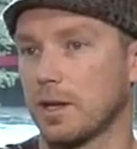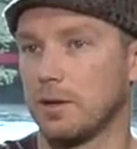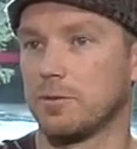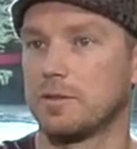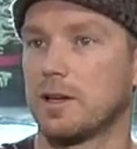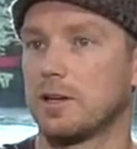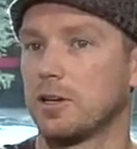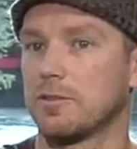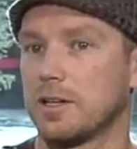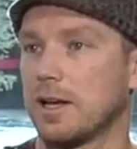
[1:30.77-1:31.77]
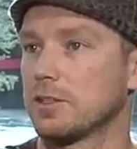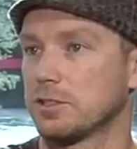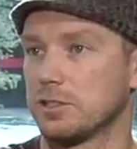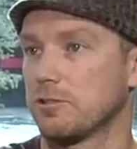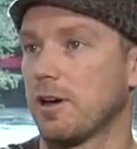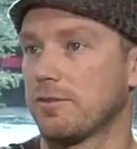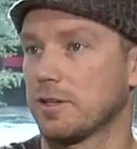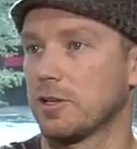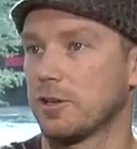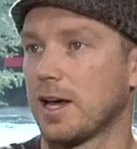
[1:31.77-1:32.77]
and we sent it over to National
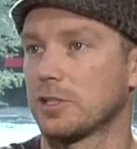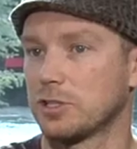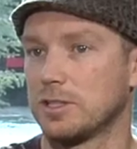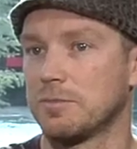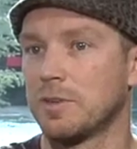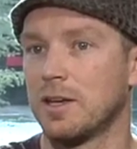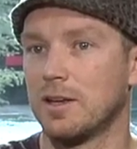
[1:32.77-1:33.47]
Geographic International.